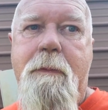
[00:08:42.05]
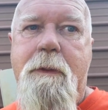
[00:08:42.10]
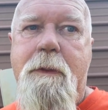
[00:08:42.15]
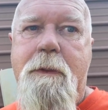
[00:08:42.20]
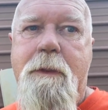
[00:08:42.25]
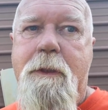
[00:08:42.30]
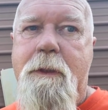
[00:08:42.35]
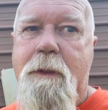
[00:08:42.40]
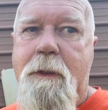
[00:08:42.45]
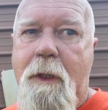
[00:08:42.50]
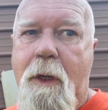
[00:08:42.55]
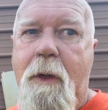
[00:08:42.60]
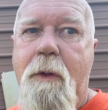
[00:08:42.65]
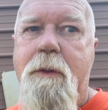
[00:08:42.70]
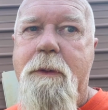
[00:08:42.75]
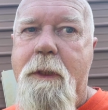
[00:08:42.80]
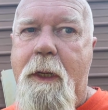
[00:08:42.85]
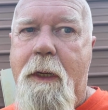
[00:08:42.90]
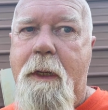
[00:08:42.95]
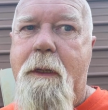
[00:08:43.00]
She
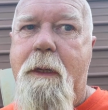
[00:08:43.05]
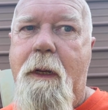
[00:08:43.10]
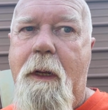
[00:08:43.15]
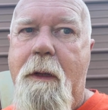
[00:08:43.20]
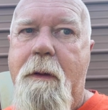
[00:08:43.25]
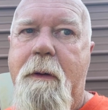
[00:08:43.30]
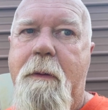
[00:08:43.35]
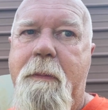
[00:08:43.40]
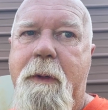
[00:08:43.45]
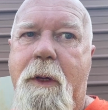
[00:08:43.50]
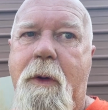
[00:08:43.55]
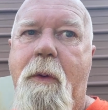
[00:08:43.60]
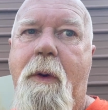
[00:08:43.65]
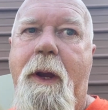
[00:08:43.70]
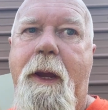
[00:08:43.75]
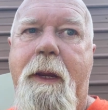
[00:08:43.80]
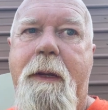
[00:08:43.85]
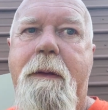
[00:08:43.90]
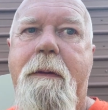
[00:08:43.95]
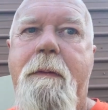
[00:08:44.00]
knows how to tell them to be
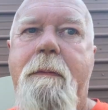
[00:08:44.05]
quiet.